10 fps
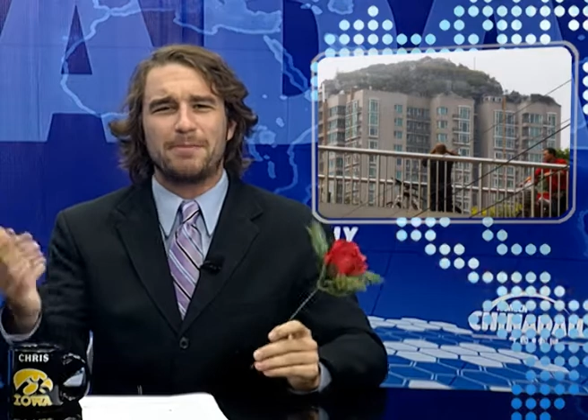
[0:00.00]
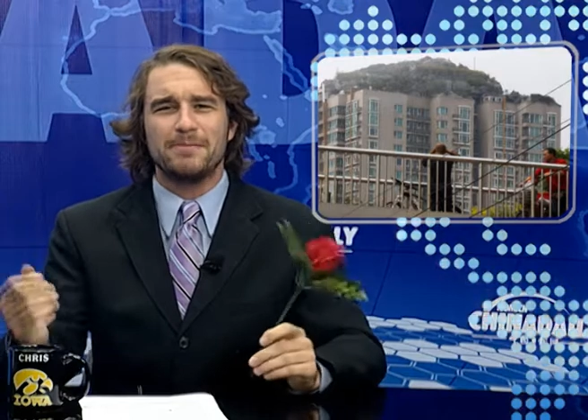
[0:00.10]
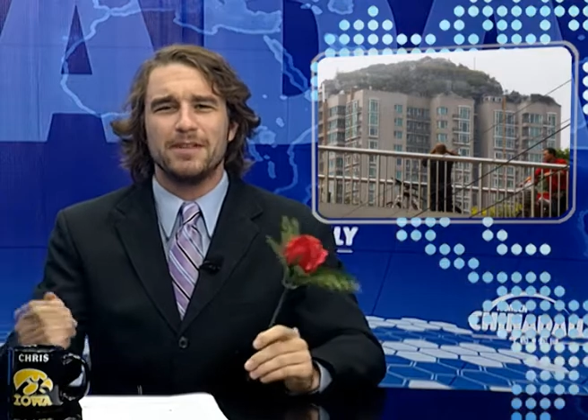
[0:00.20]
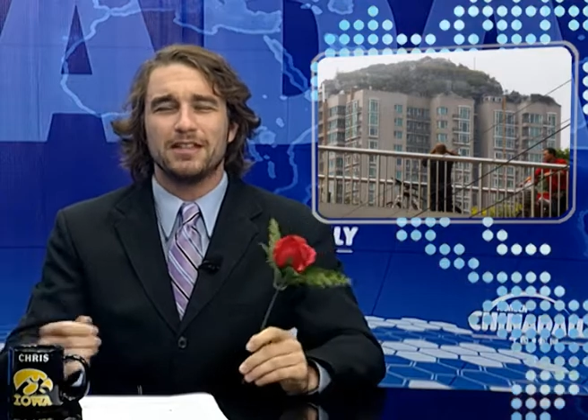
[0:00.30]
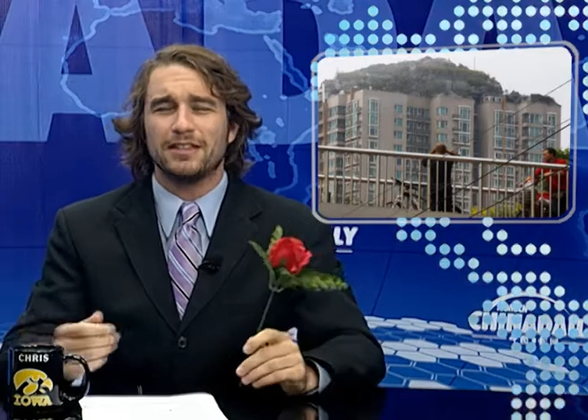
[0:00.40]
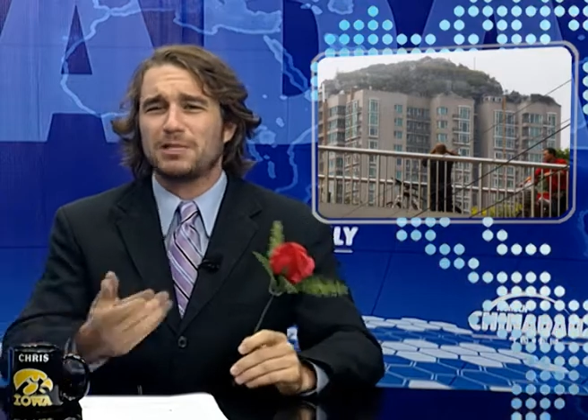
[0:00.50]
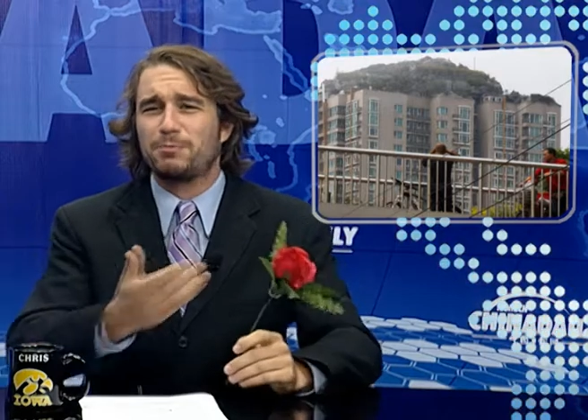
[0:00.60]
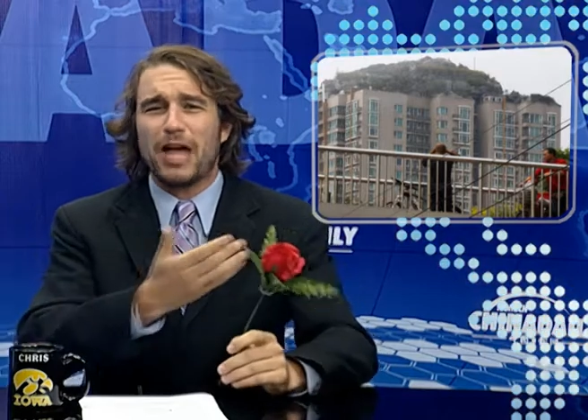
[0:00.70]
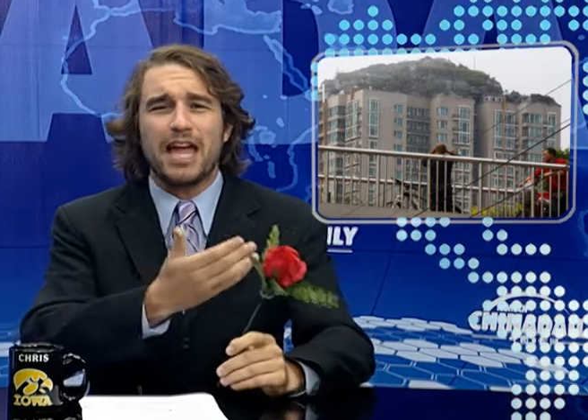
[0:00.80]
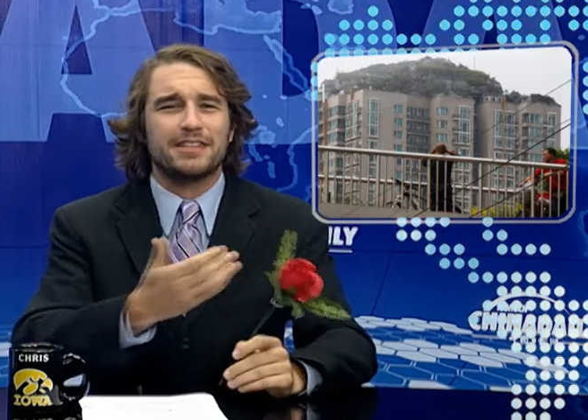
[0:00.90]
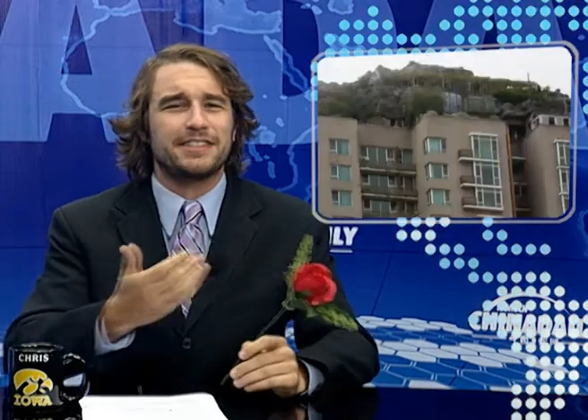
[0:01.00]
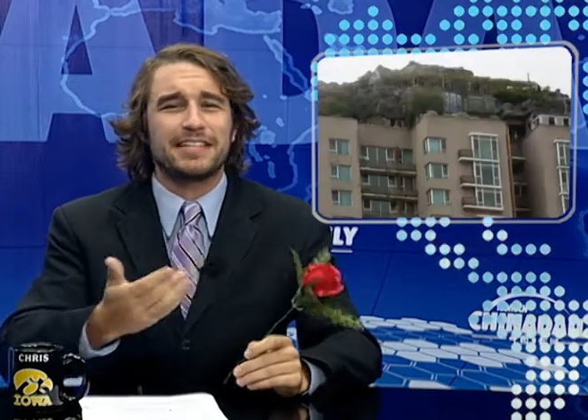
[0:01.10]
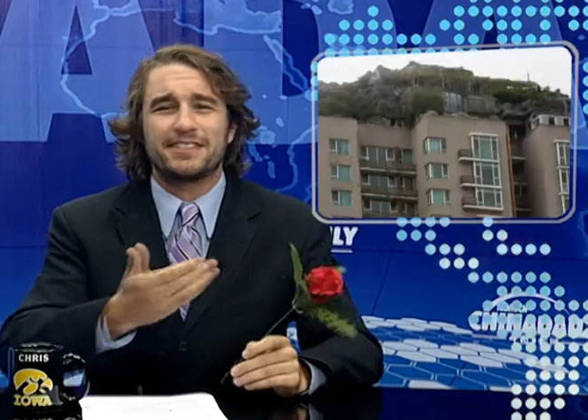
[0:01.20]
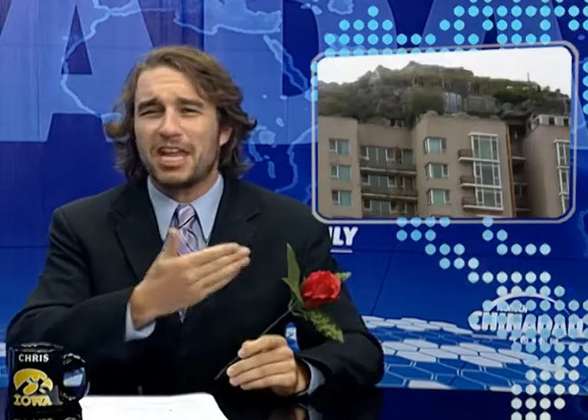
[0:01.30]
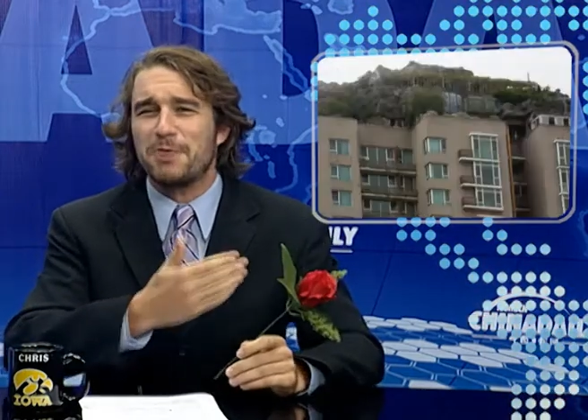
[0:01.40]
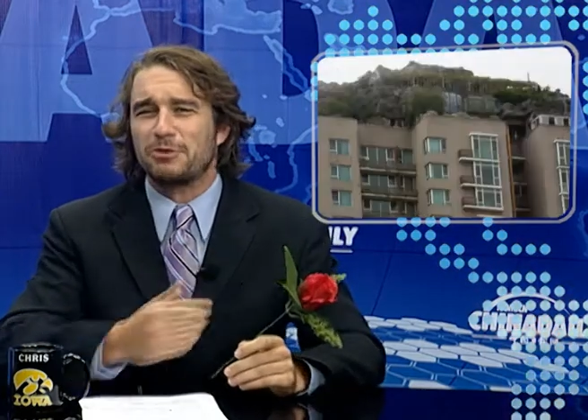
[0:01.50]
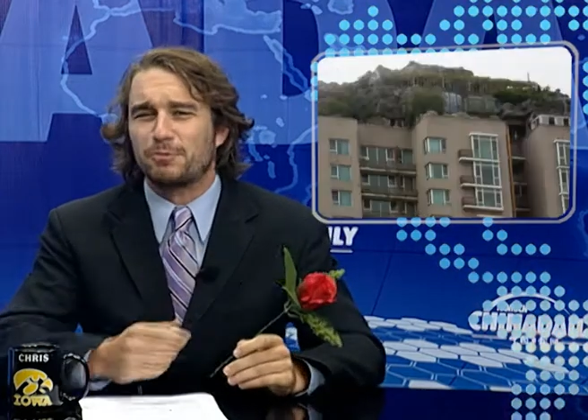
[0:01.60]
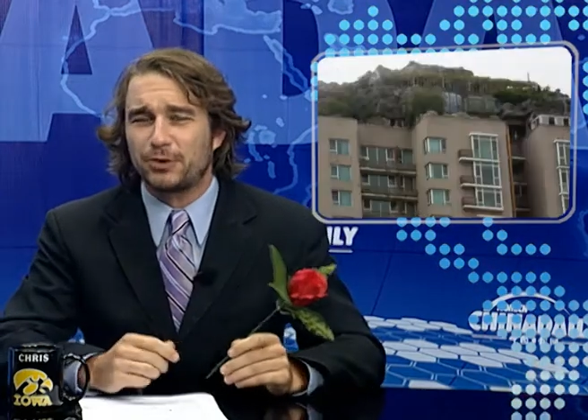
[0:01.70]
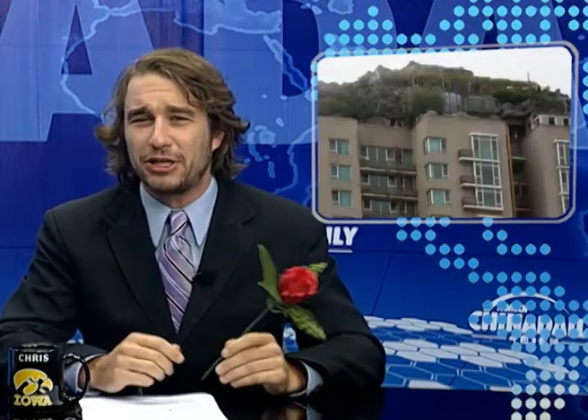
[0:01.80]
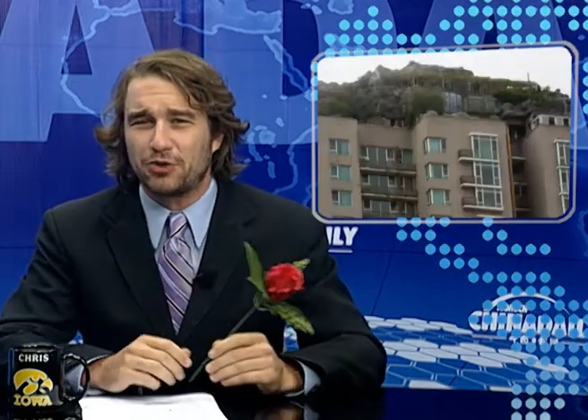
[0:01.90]
him? Let's be honest, that setup is
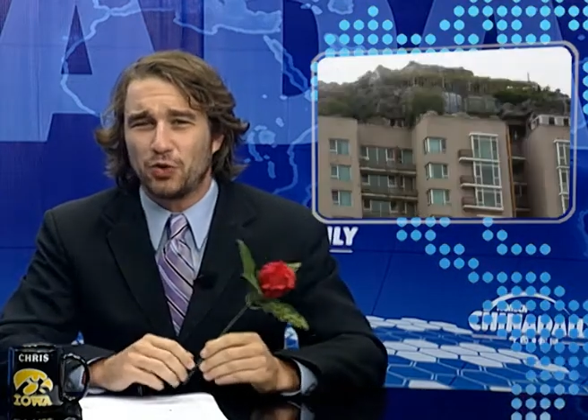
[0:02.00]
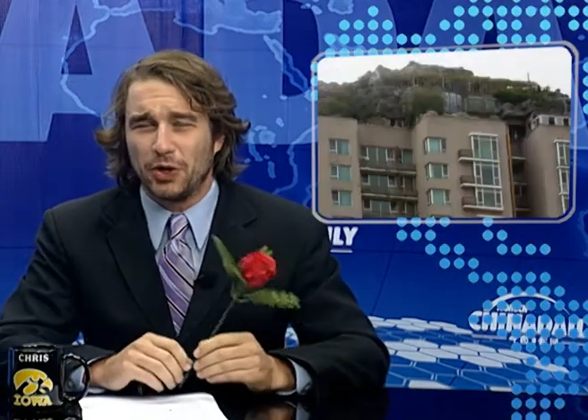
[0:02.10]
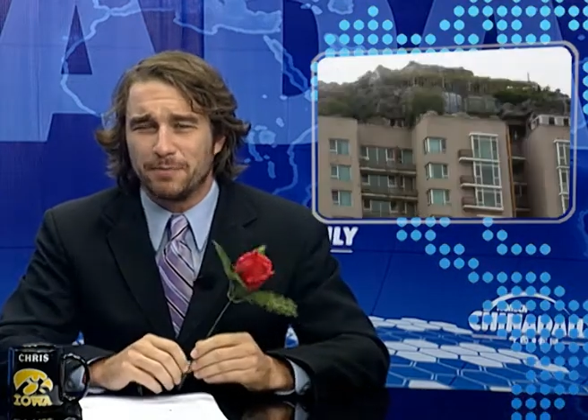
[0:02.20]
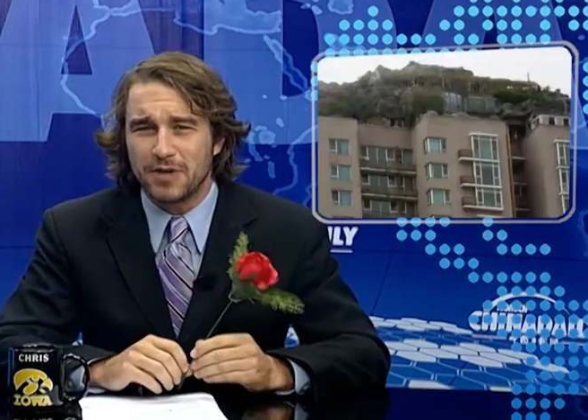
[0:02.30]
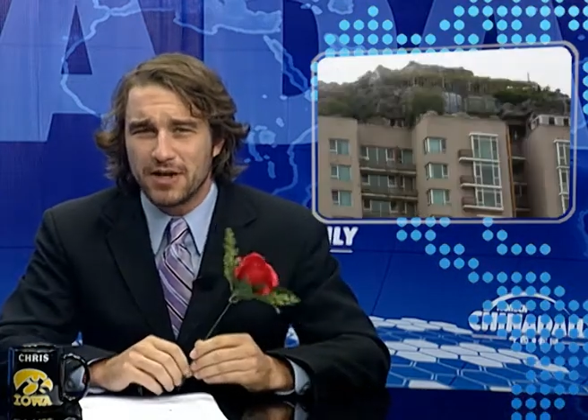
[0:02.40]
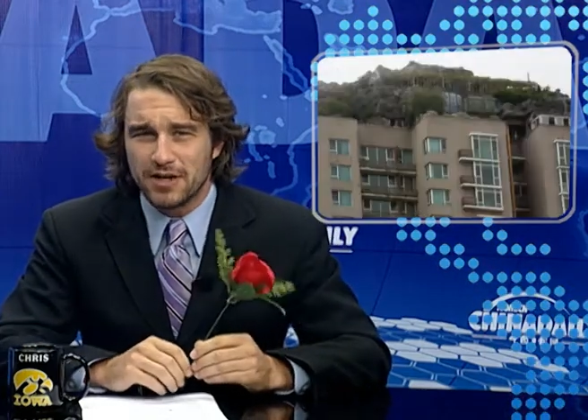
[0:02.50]
pretty cool.